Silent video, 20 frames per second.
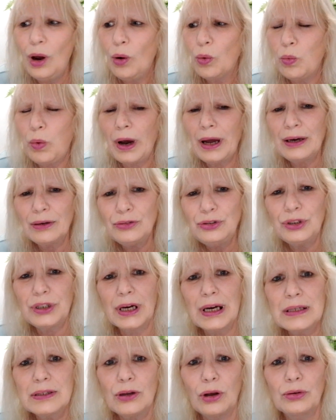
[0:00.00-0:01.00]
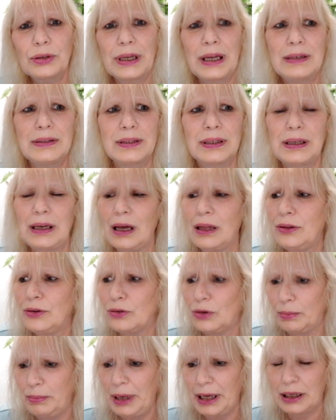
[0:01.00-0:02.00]
why don't you guys all get
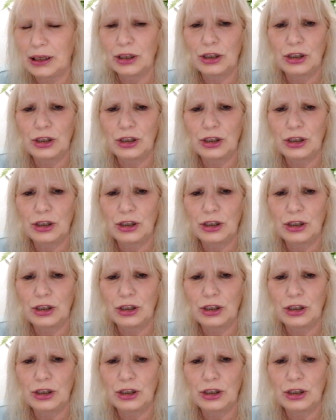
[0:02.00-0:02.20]
together and make a